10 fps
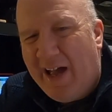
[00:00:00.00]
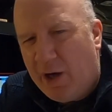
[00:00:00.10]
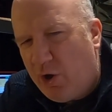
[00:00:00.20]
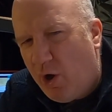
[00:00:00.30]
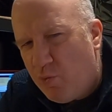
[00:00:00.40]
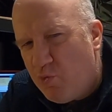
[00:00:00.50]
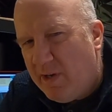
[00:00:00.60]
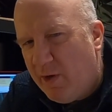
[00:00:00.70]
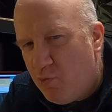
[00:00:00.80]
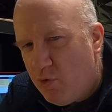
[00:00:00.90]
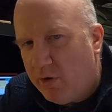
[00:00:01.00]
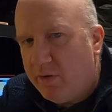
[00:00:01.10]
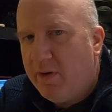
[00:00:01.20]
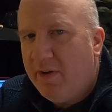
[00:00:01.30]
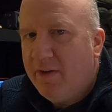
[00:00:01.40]
I can't really
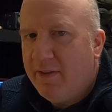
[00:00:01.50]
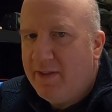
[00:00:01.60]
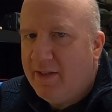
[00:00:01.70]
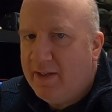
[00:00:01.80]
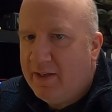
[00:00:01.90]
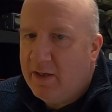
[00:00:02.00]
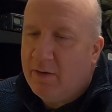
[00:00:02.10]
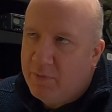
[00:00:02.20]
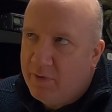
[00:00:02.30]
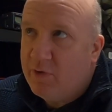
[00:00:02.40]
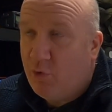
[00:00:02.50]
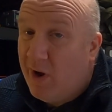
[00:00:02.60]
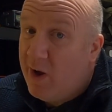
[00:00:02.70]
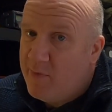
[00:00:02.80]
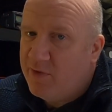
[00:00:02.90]
run it's
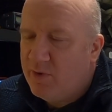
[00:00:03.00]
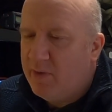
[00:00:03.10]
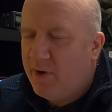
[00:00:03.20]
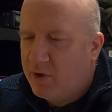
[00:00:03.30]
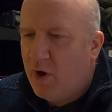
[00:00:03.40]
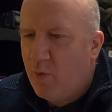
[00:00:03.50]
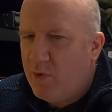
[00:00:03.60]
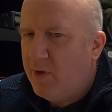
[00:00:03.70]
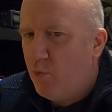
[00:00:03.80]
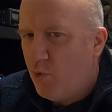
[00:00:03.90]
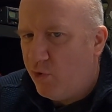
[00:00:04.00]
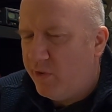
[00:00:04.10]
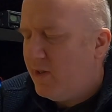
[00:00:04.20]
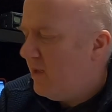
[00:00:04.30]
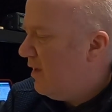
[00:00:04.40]
quite average really, but I can't really
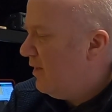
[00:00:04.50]
run